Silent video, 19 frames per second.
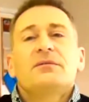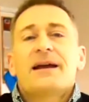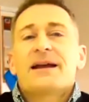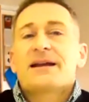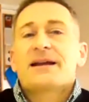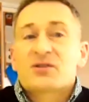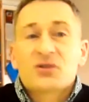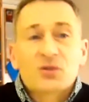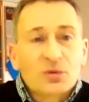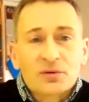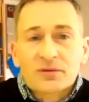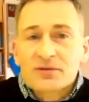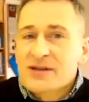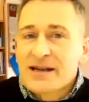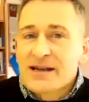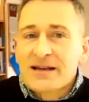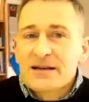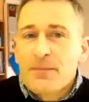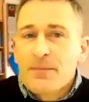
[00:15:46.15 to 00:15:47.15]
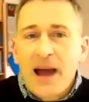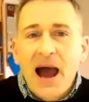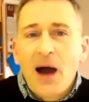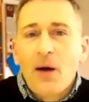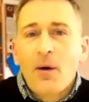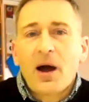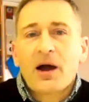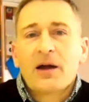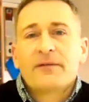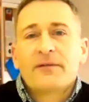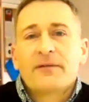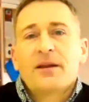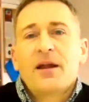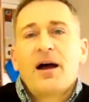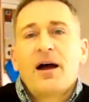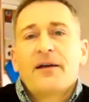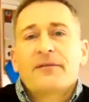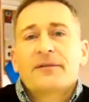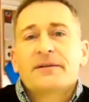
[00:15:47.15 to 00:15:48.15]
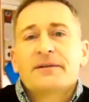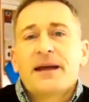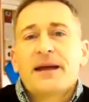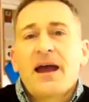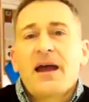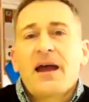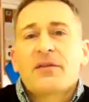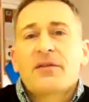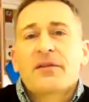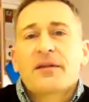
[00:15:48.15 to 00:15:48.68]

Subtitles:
exalted, power over life and death,